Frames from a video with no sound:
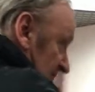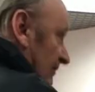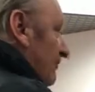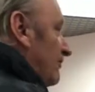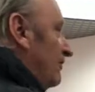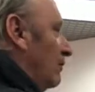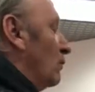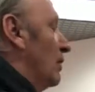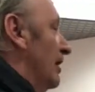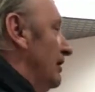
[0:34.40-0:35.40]
this
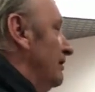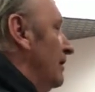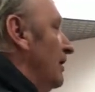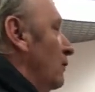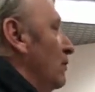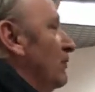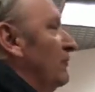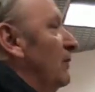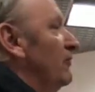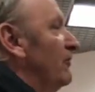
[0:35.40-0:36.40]
array, we were
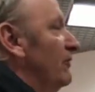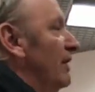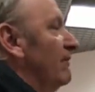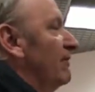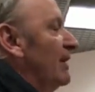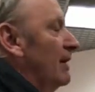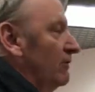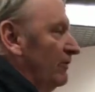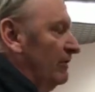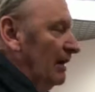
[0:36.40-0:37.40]
supposed to save
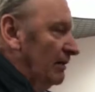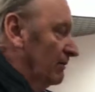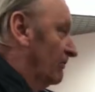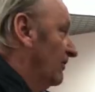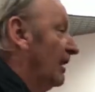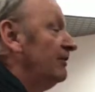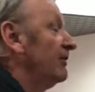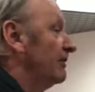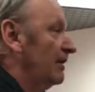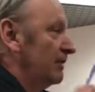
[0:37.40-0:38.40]
$1,000. I
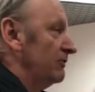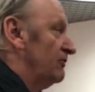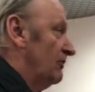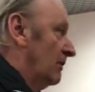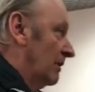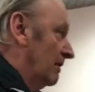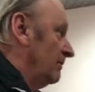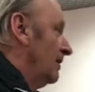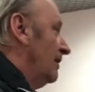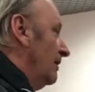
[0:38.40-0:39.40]
did an energy audit
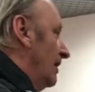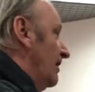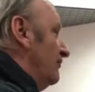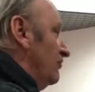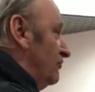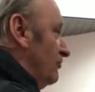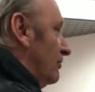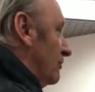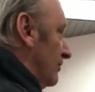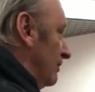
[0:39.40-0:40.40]
as your
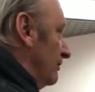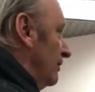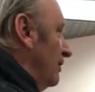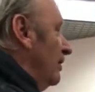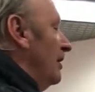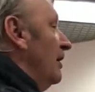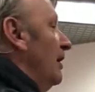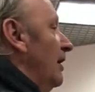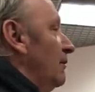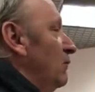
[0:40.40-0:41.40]
chairman,
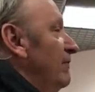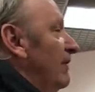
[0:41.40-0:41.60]
and we